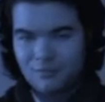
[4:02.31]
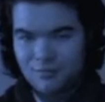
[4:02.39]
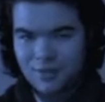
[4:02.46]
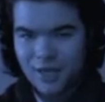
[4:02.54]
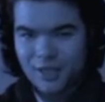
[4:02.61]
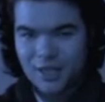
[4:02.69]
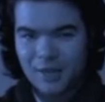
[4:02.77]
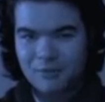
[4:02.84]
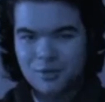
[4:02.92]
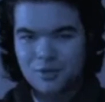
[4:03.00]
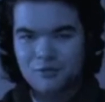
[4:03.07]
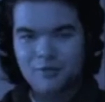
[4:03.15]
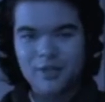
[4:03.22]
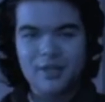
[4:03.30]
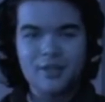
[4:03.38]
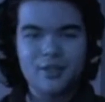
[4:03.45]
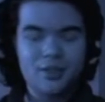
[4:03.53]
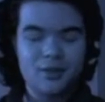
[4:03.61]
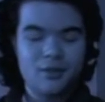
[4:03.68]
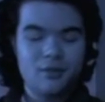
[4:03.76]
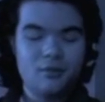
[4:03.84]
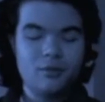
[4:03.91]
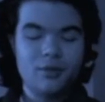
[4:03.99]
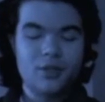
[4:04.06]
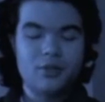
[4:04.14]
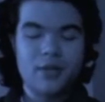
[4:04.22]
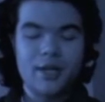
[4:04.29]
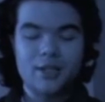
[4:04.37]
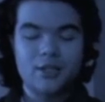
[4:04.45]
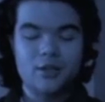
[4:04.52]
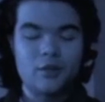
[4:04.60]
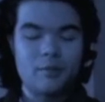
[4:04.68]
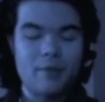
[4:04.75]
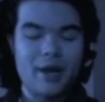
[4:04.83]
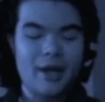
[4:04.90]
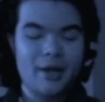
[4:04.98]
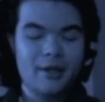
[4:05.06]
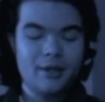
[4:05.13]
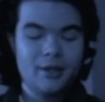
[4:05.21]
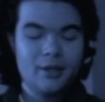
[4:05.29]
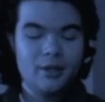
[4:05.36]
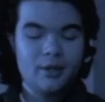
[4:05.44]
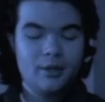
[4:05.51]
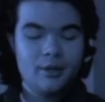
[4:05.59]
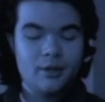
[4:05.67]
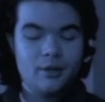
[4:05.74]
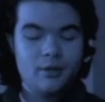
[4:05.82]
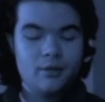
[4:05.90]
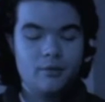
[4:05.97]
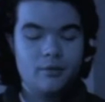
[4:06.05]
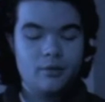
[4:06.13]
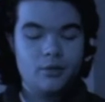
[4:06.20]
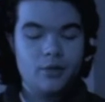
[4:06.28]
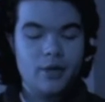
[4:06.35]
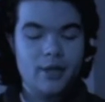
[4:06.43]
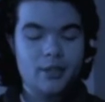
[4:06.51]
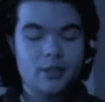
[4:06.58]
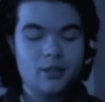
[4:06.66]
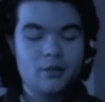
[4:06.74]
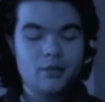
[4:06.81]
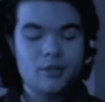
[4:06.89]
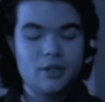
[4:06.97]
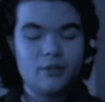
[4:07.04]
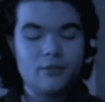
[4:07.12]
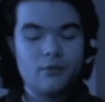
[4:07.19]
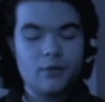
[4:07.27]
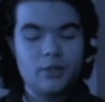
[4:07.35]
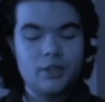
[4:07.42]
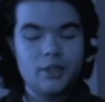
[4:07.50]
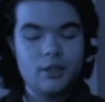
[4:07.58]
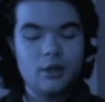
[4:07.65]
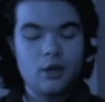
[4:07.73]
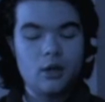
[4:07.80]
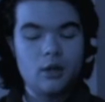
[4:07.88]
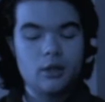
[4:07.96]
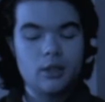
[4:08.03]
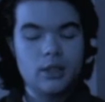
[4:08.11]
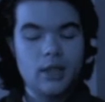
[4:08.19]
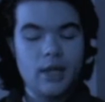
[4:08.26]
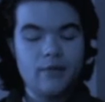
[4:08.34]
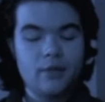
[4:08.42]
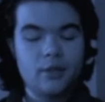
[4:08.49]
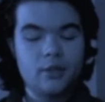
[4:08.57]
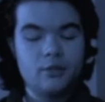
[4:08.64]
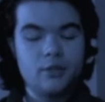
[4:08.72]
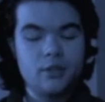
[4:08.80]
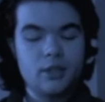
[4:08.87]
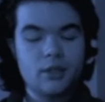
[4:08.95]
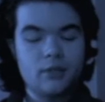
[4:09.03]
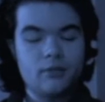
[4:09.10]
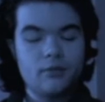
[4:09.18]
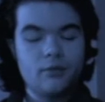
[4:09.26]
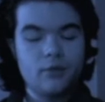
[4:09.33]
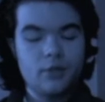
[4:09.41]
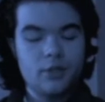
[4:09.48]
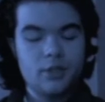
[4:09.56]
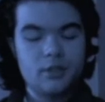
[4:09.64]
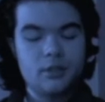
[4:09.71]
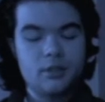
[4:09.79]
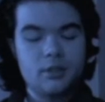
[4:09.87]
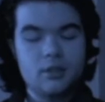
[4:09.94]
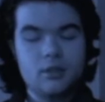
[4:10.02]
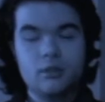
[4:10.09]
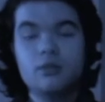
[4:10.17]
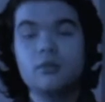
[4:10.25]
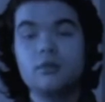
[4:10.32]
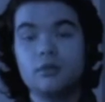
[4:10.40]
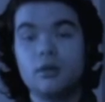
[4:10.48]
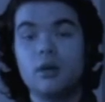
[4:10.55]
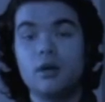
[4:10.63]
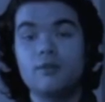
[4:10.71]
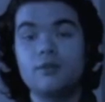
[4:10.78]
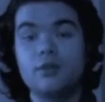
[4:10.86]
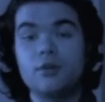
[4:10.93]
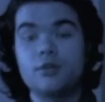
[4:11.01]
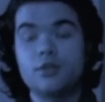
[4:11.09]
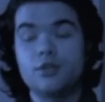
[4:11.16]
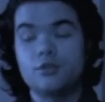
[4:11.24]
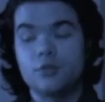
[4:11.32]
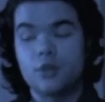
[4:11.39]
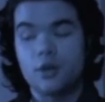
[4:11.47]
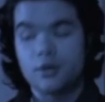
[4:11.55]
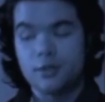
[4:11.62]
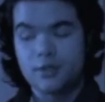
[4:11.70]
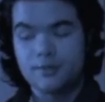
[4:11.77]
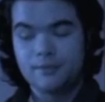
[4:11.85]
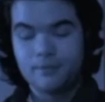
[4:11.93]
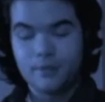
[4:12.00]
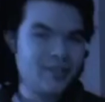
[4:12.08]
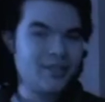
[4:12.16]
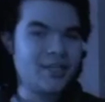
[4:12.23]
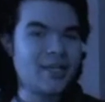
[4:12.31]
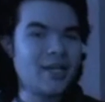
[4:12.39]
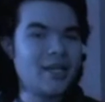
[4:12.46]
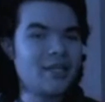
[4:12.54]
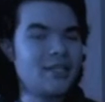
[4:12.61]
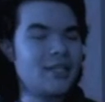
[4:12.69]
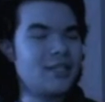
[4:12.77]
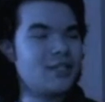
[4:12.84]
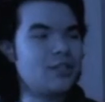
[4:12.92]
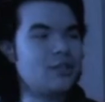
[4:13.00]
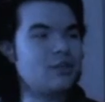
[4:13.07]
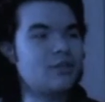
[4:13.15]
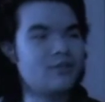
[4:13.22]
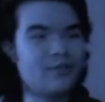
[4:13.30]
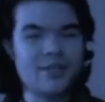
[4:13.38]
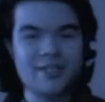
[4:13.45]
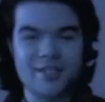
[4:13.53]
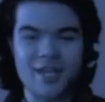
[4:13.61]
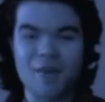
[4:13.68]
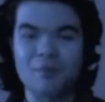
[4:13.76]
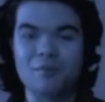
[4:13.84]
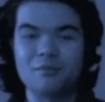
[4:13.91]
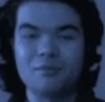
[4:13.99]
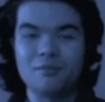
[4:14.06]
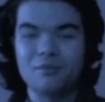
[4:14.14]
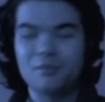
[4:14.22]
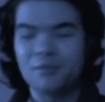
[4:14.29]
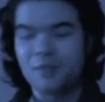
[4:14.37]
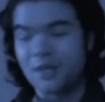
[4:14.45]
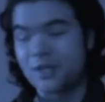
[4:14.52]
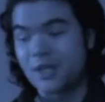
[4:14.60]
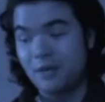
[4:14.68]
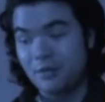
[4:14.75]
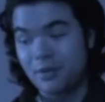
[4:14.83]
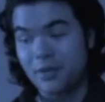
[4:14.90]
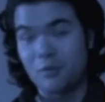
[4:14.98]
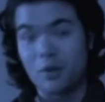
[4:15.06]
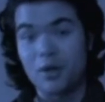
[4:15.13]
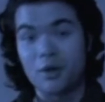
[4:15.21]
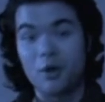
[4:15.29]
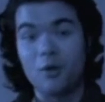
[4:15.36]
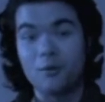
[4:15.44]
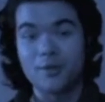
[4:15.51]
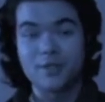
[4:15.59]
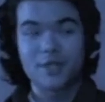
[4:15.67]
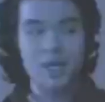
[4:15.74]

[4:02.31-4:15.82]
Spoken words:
take time to read what the tracks are in the back. Tracks 13 and 14 are live acoustic versions of those two songs. 10 out of 10 stars for this album, because I really want to own this